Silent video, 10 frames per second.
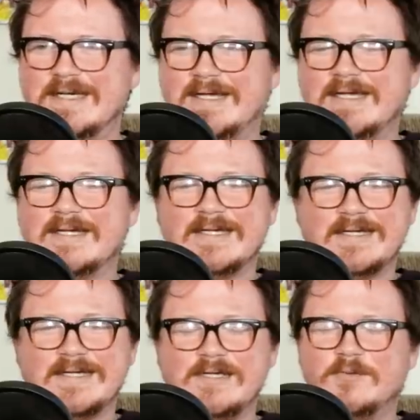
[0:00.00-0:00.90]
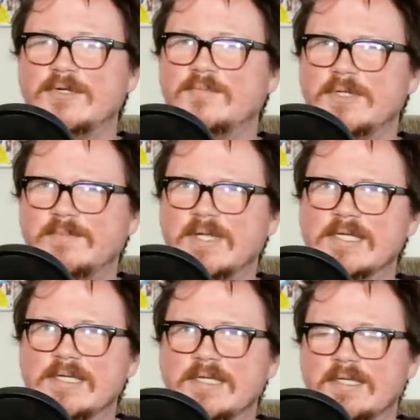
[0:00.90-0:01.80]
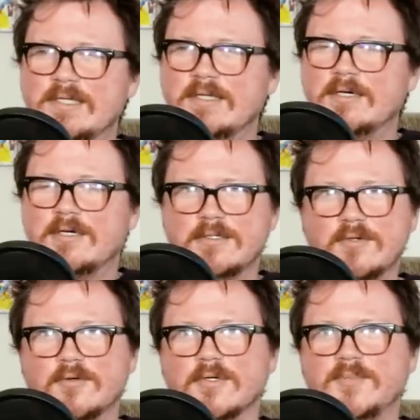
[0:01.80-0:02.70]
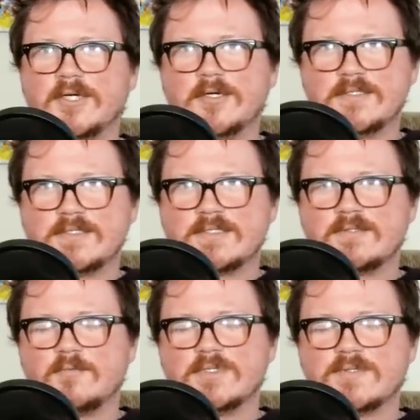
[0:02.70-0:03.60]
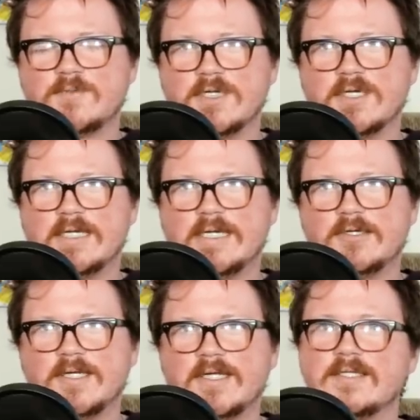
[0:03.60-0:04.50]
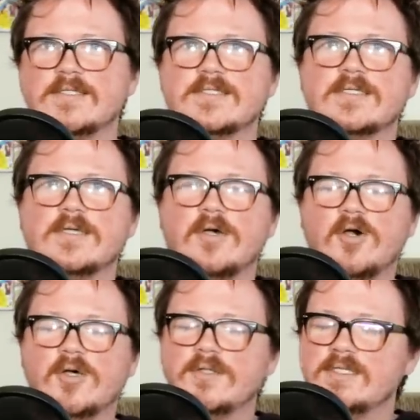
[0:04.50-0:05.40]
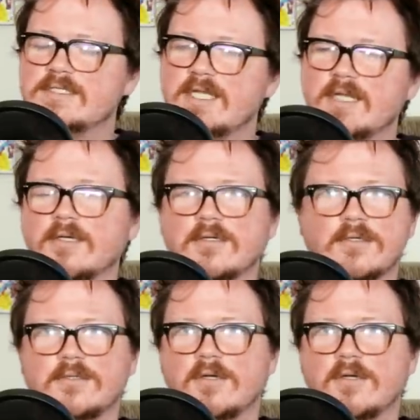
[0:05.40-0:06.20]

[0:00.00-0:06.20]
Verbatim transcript: uh, it would have been making an encore appearance once we got our hands on the Sega